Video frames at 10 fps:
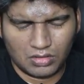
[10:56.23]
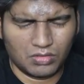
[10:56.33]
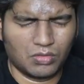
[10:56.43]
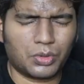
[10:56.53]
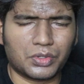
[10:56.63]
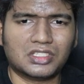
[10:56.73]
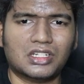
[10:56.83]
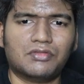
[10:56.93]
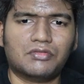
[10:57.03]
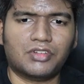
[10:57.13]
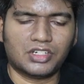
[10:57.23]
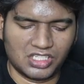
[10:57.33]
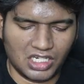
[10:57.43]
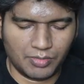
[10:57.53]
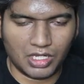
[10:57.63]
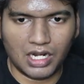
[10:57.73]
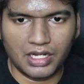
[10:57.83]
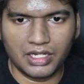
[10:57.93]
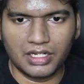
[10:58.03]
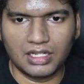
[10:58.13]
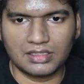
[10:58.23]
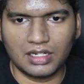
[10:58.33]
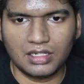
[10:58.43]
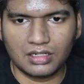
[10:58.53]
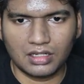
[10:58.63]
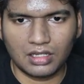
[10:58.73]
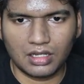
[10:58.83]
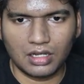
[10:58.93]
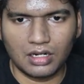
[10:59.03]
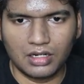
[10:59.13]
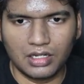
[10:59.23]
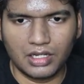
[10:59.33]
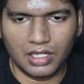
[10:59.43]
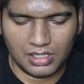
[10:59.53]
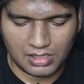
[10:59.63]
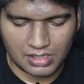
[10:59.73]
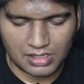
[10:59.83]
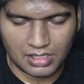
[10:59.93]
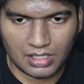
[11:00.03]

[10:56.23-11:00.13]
what was that function name? Card details, right? Card details,